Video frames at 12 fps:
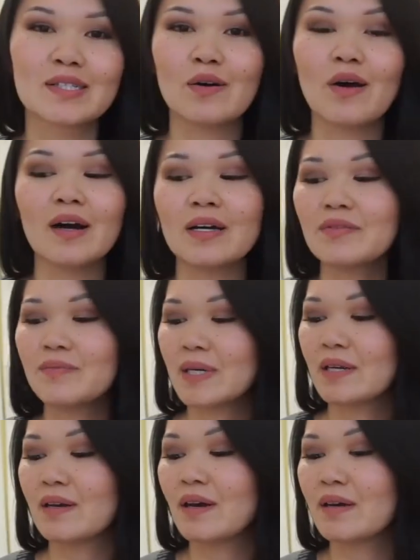So I've
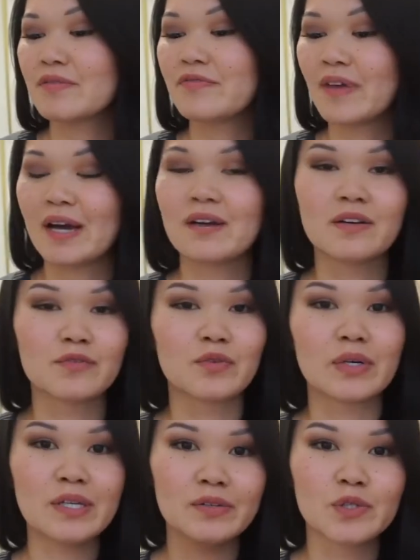been a fan of
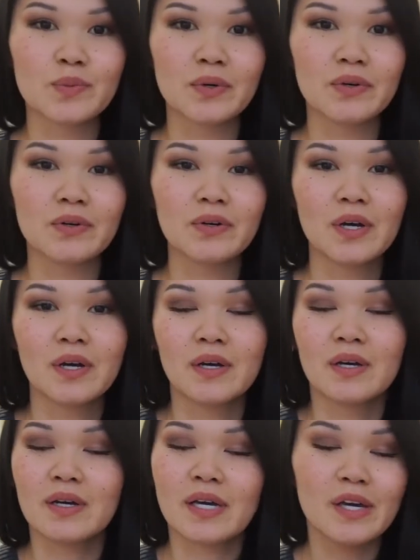reusable,
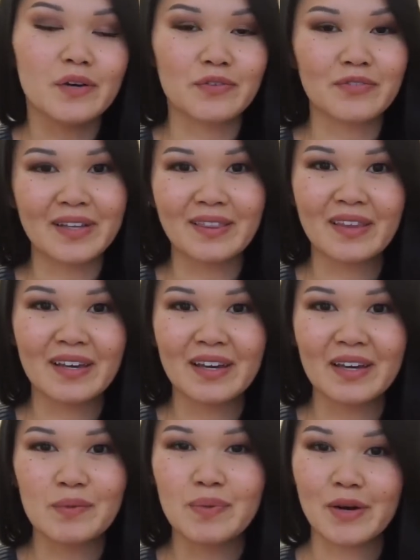
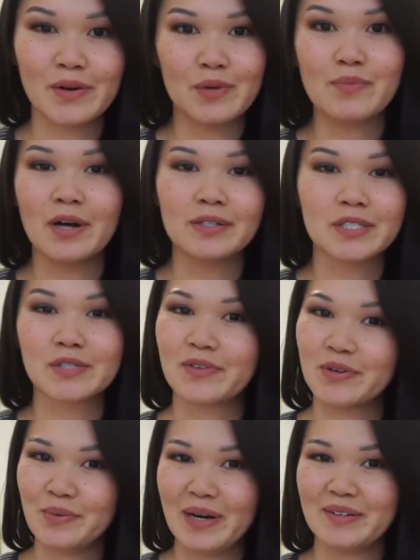eco-friendly period products
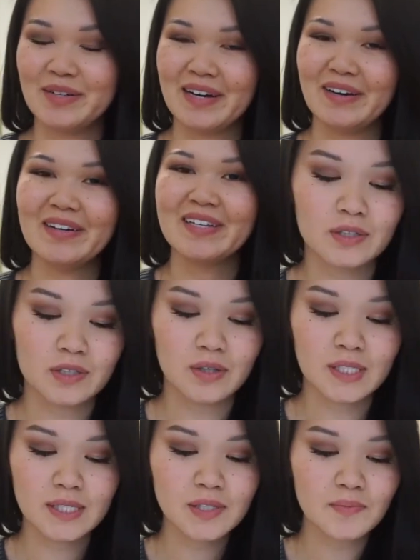for a while now, and so
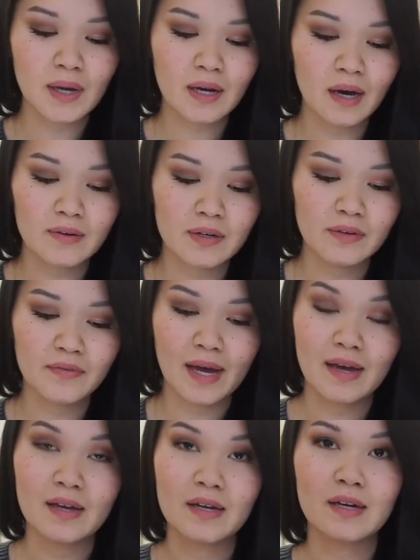this is made out of
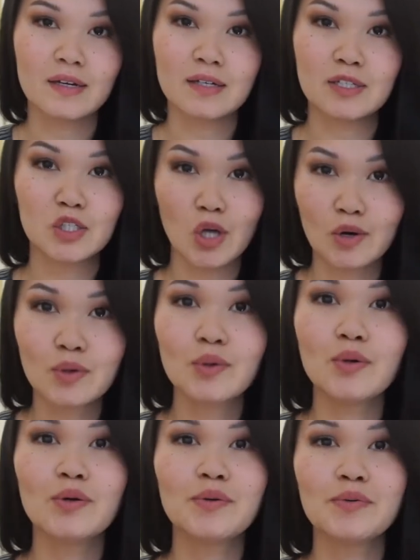a
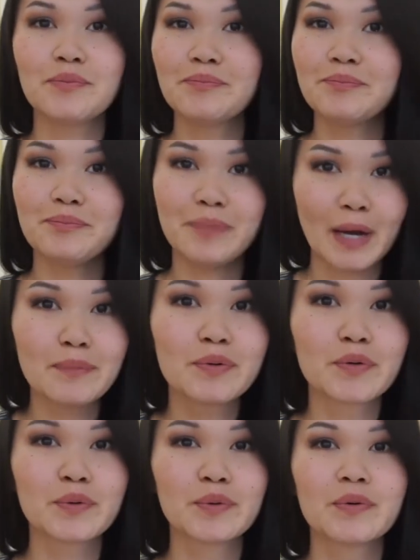charcoal
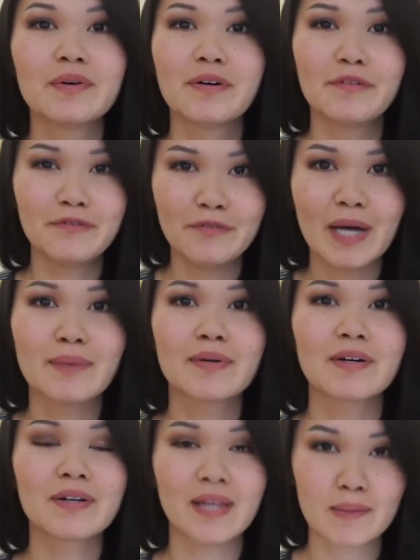bamboo
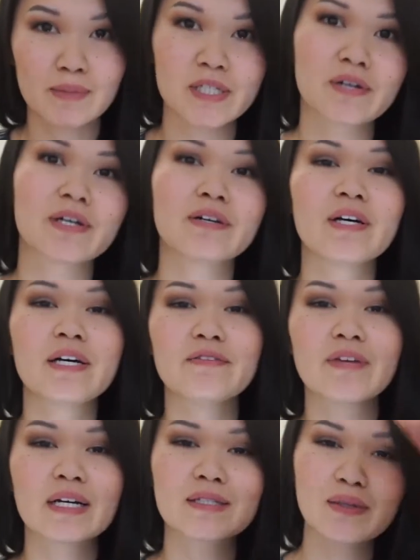fiber like material. And
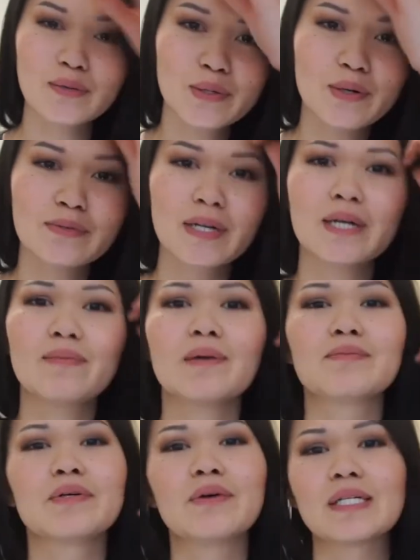if you guys don't know already,
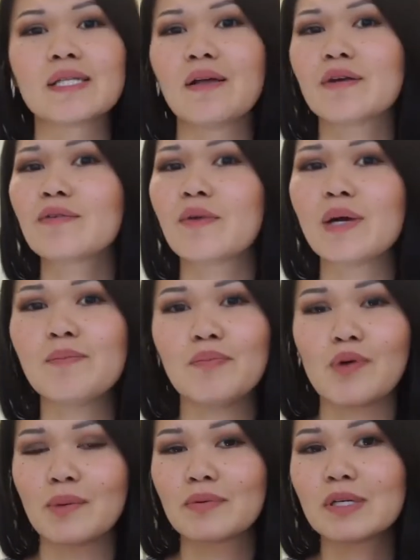bamboo has a lot of
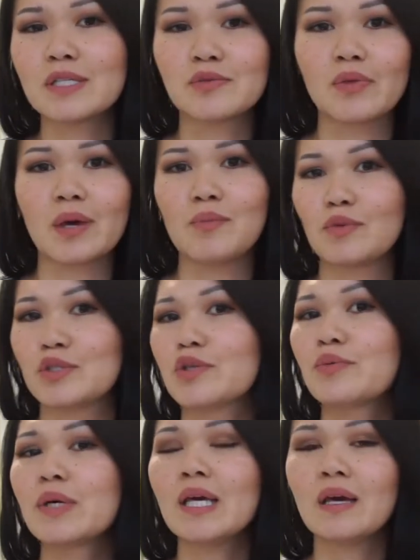great properties with like
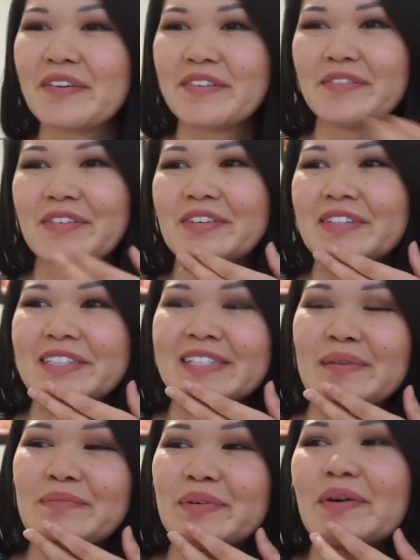moisture wicking. For an
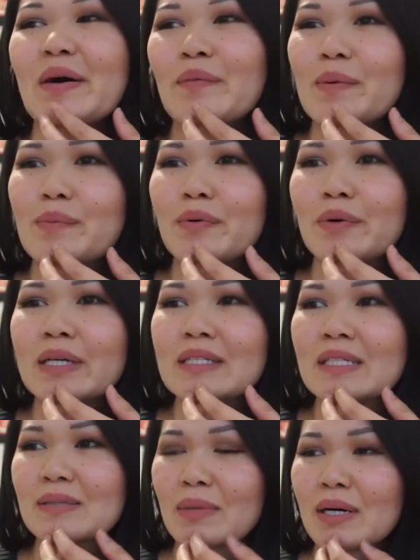example, at one
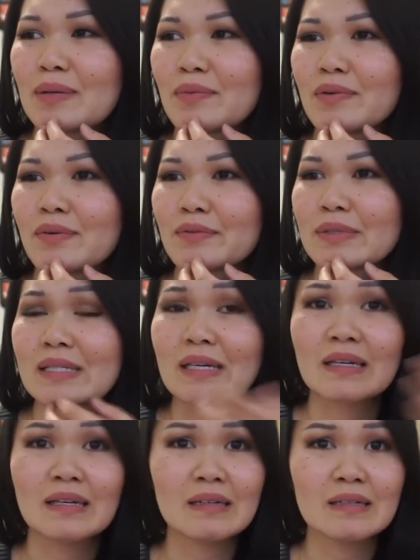point my boyfriend was
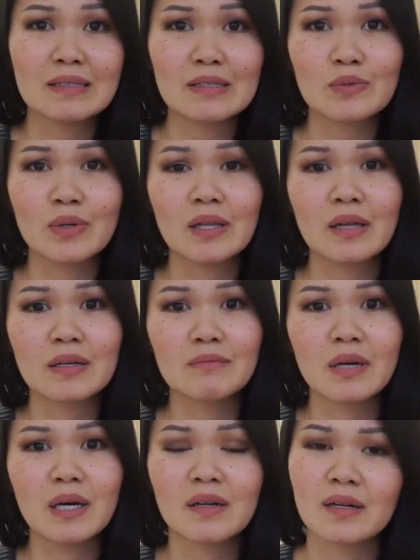like, yeah, I sweat a lot
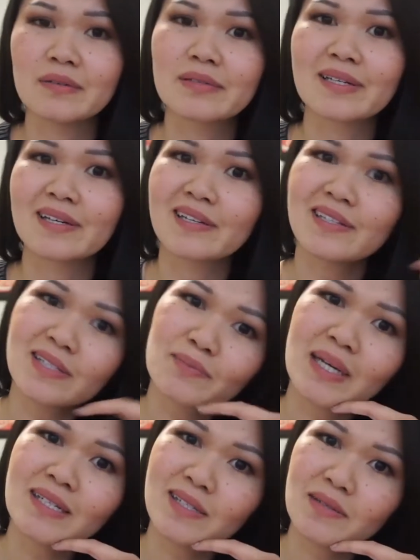in bed, and I was like, let's
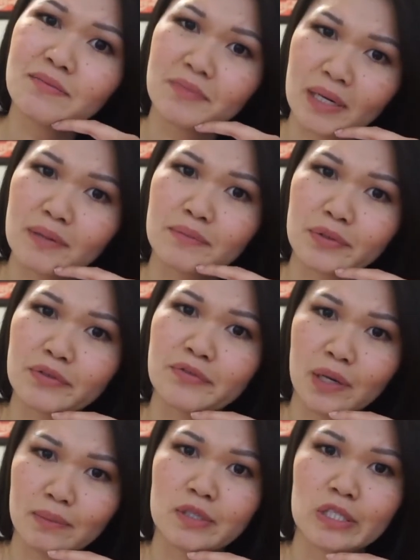buy some bamboo
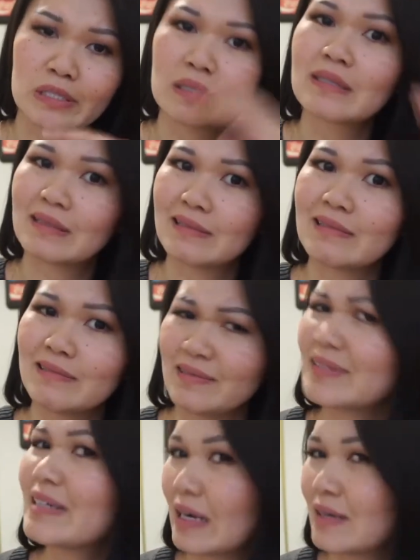fiber sheets.
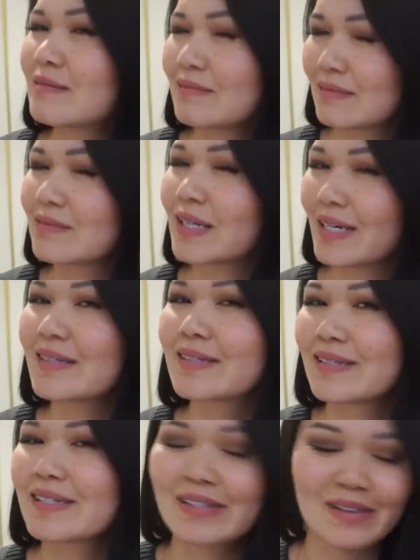Yeah, okay,
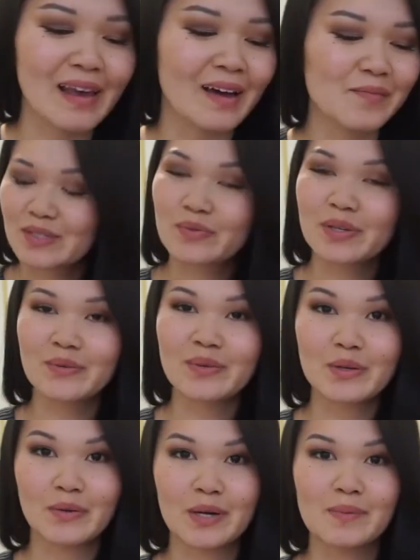let's do that. What's
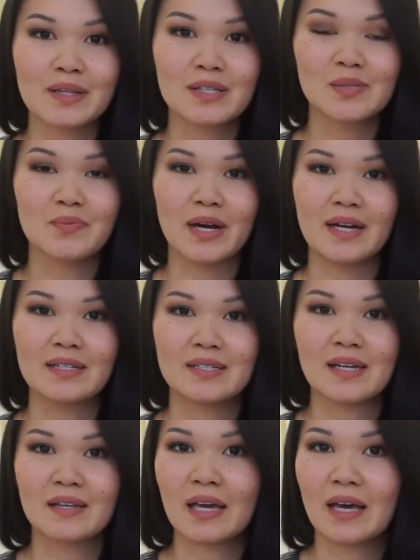really great about this brand
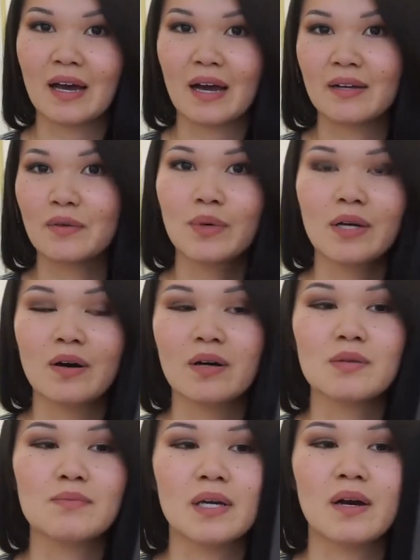is that they kind of went
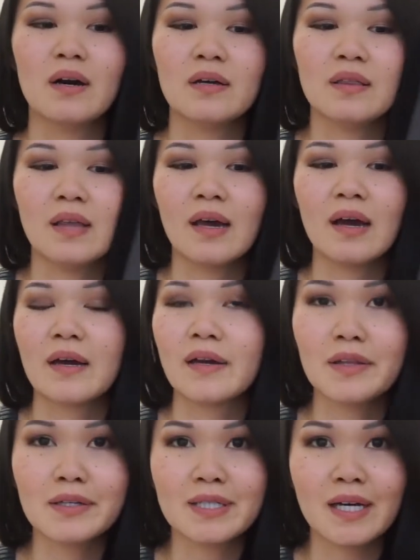on and beyond. They kind
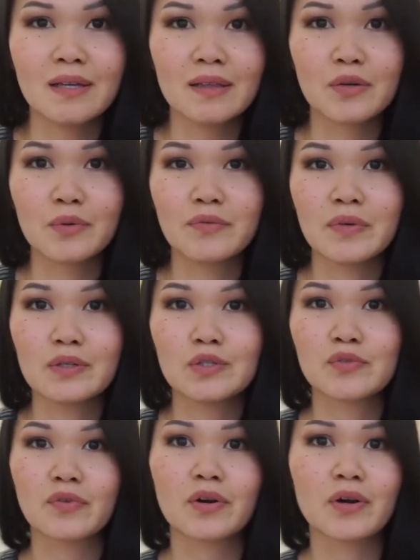of looked at the
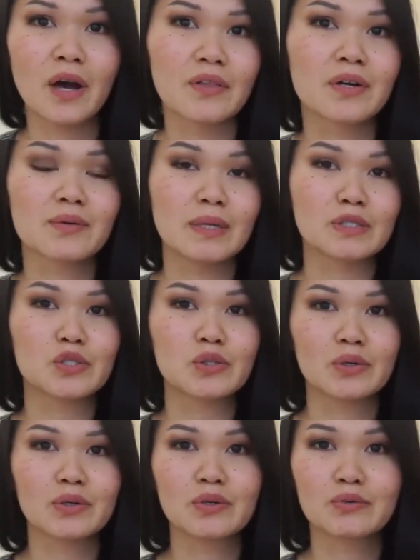reviews for other
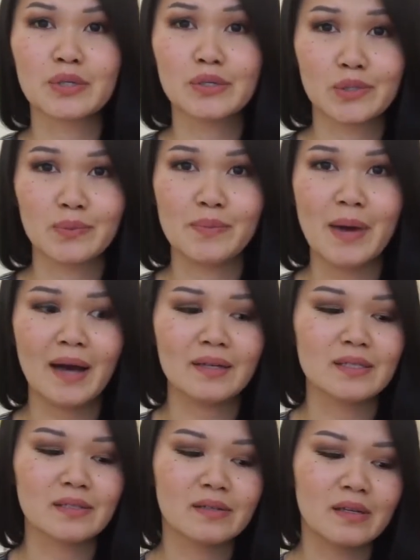menstrual reusable
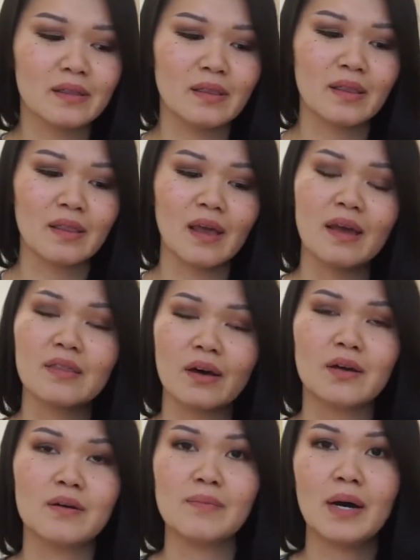pads, and then they
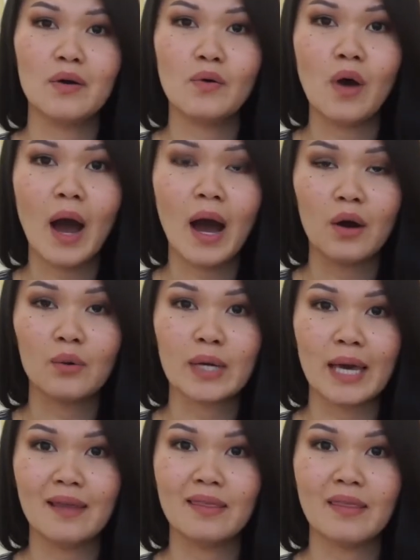thought about how
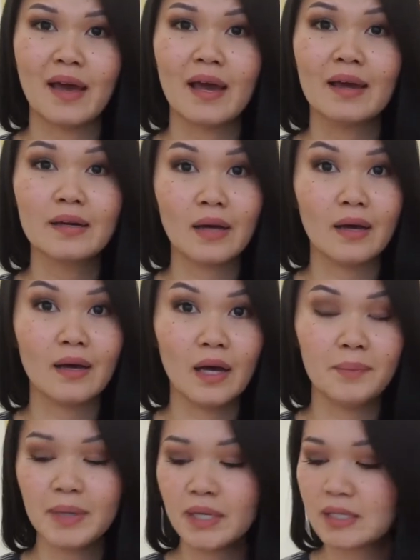can they
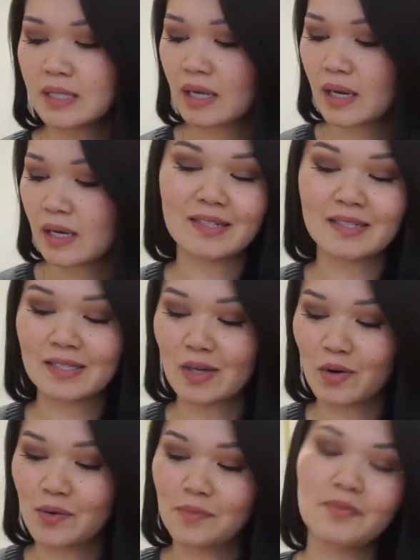up it.
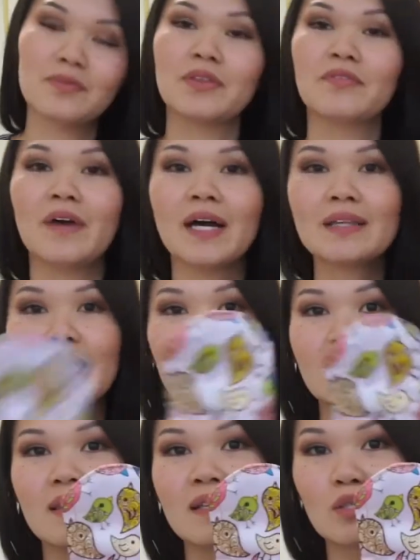So the fact
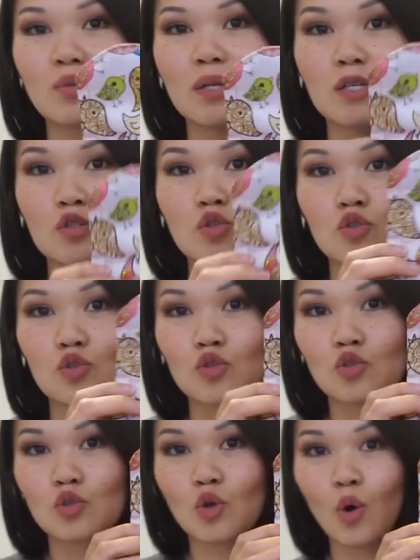that this one is
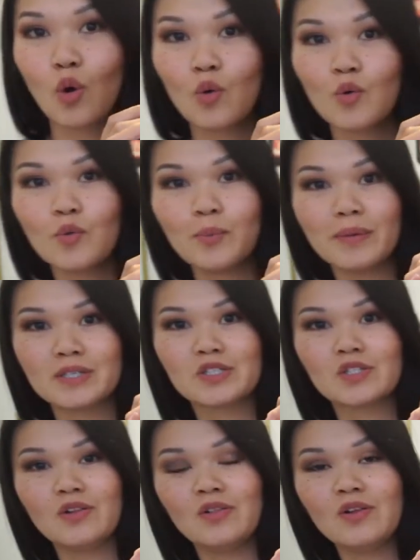so
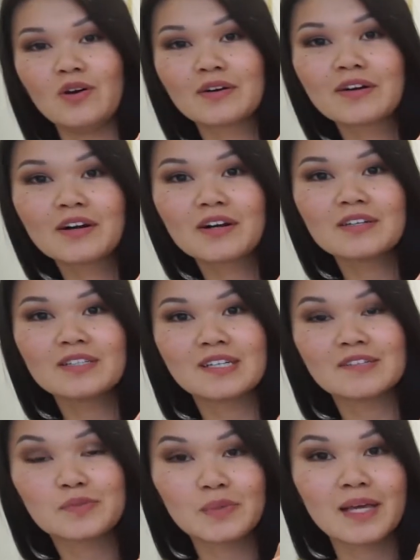much longer, it
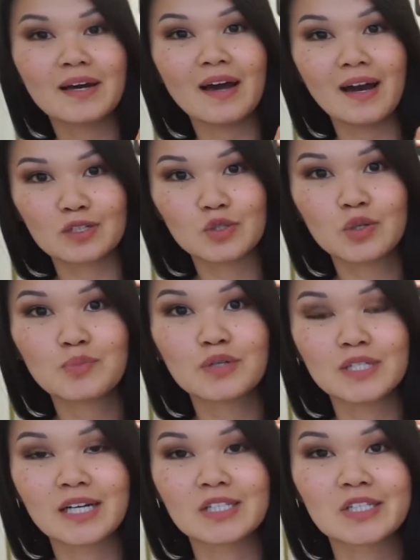gives me that extra
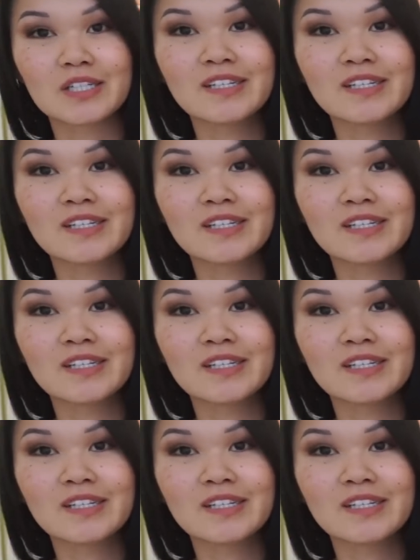protection.